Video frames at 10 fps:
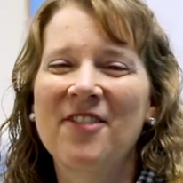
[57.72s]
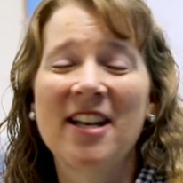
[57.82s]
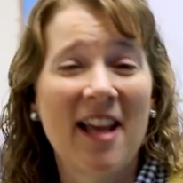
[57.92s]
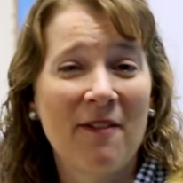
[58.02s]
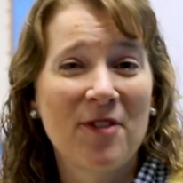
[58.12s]

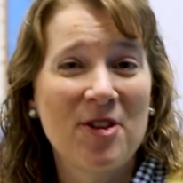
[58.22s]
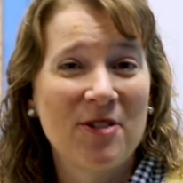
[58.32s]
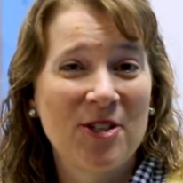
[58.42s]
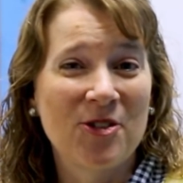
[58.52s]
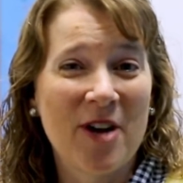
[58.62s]
We'd love for
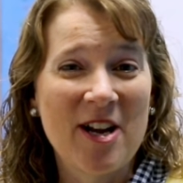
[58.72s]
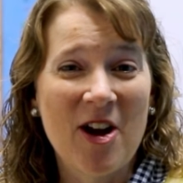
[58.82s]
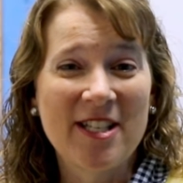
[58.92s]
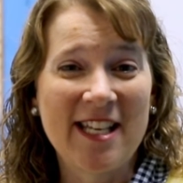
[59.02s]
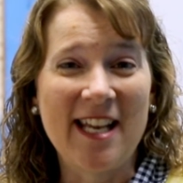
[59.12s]
you to join
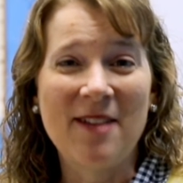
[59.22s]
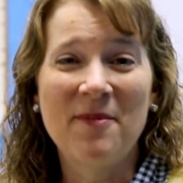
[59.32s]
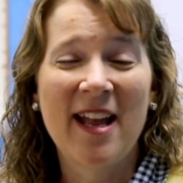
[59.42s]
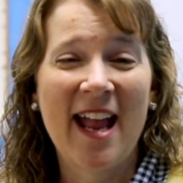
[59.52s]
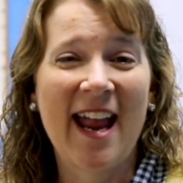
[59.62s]
our
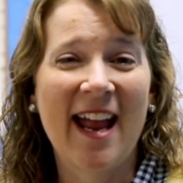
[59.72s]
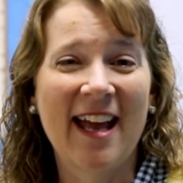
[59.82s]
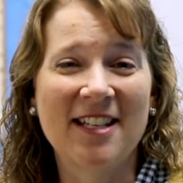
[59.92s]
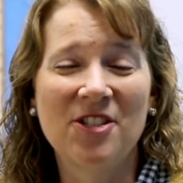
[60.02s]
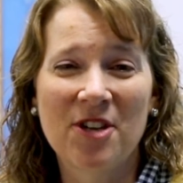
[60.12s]
team,
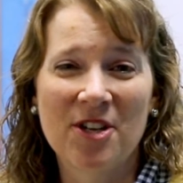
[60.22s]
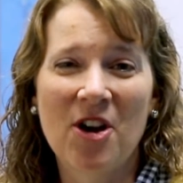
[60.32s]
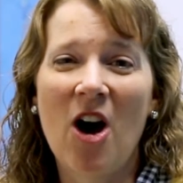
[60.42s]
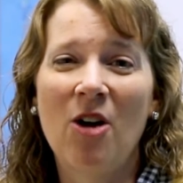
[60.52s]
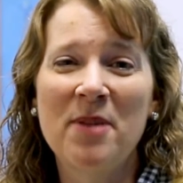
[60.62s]
and you could
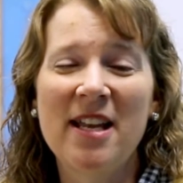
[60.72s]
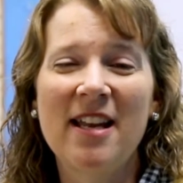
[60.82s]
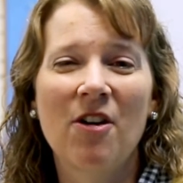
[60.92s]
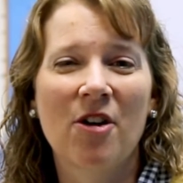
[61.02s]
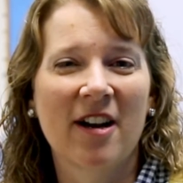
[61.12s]
call
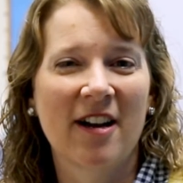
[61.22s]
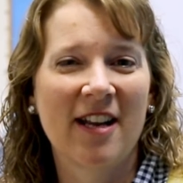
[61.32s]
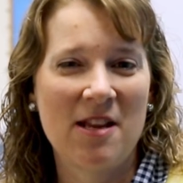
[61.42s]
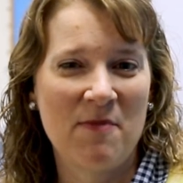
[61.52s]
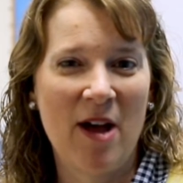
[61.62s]
me or
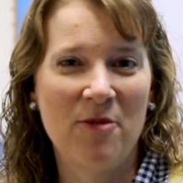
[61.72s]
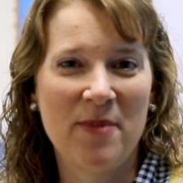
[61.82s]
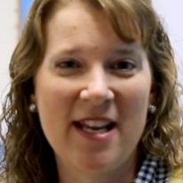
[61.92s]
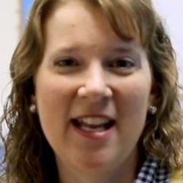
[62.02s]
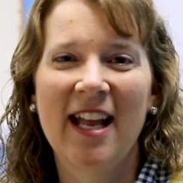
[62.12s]
email
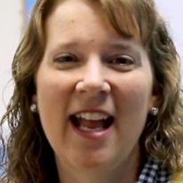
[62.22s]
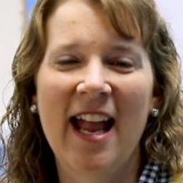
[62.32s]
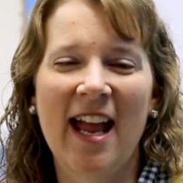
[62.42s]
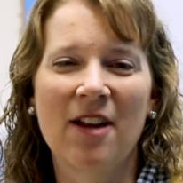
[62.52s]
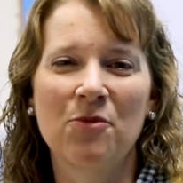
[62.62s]
me,
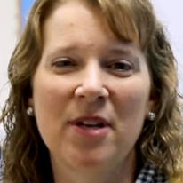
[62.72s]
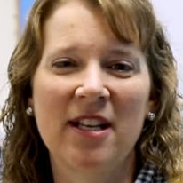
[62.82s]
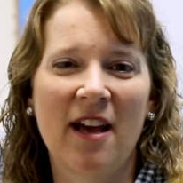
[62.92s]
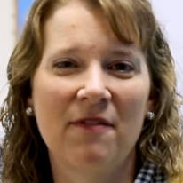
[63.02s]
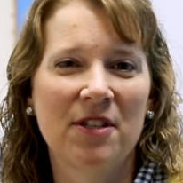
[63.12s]
and
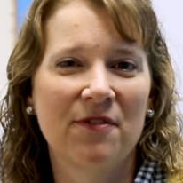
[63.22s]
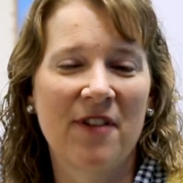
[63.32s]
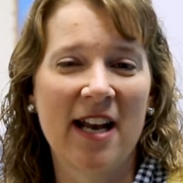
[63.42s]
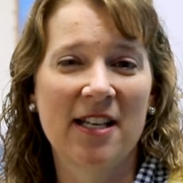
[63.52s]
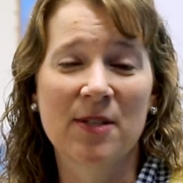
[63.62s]
we'd love to find a